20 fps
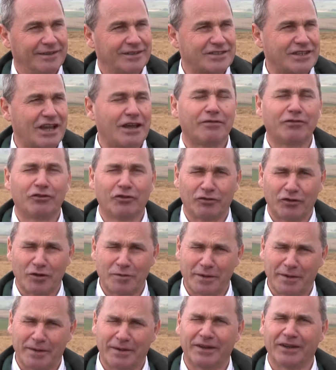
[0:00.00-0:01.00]

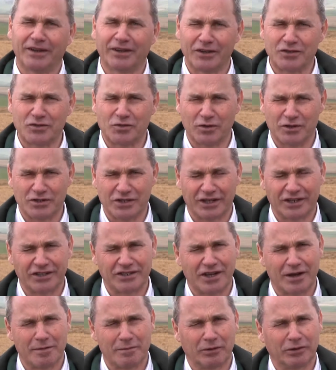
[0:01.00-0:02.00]
is, is an
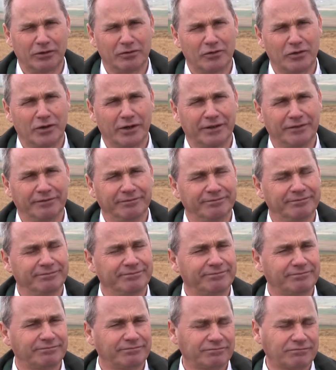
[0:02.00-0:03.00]
example of one.
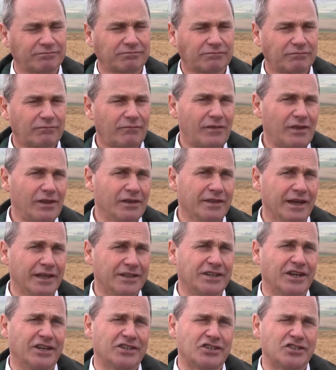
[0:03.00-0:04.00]

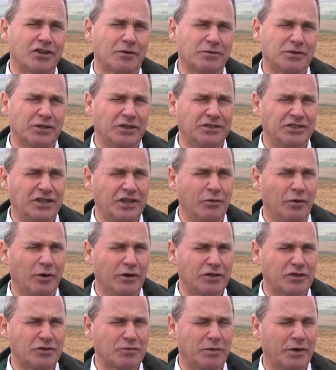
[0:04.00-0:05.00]
That takes us up to the
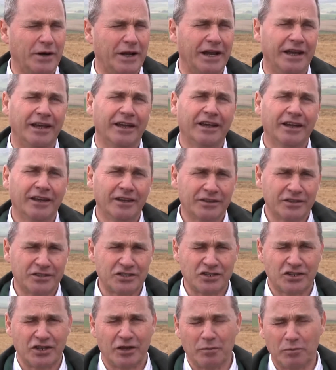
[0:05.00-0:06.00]
T1 spray.
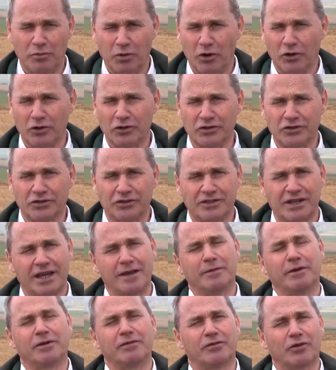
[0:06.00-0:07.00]
This is the important
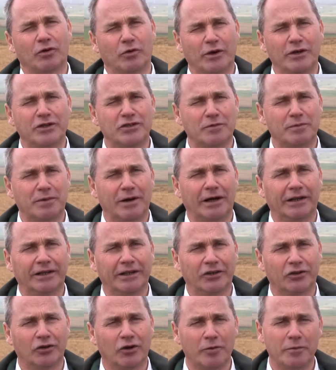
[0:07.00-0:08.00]
timing for winter
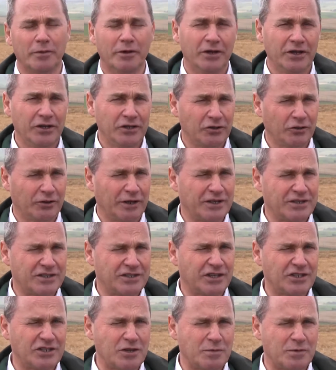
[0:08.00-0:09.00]
barley crop. You'll get
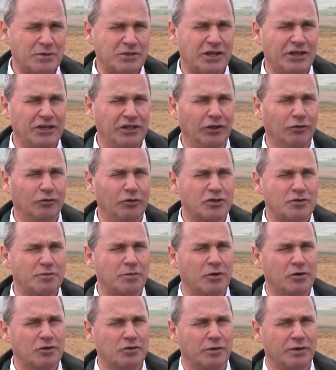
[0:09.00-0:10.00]
60% yield
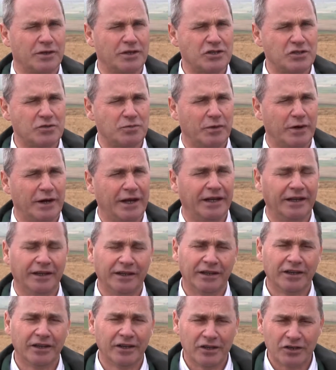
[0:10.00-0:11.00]
response with this spray.
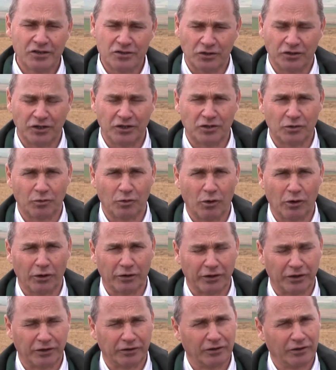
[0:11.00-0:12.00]
So you need to
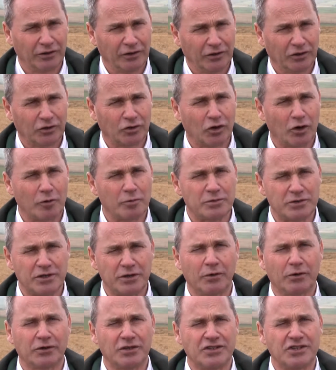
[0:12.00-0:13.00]
walk the crop,
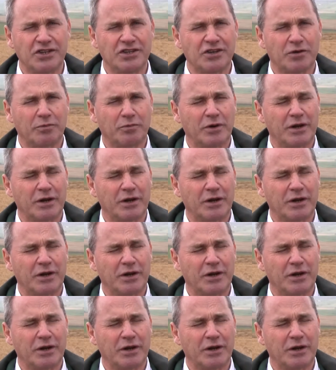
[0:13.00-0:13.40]
see what disease are